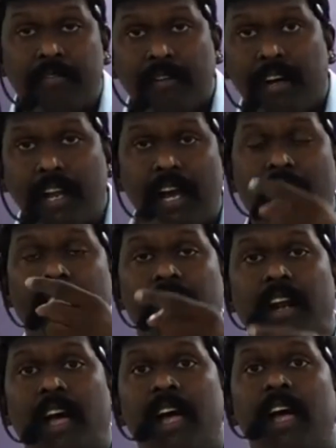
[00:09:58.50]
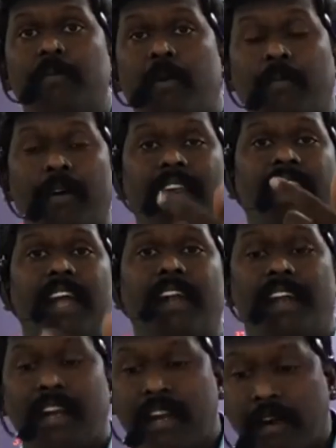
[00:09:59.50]
of India can
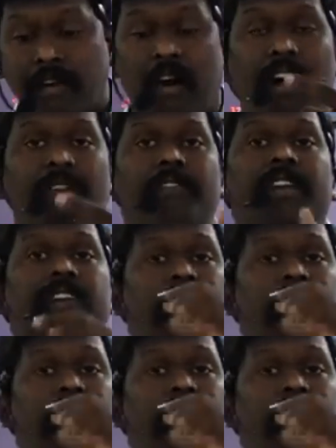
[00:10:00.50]
promulgate it, can call for a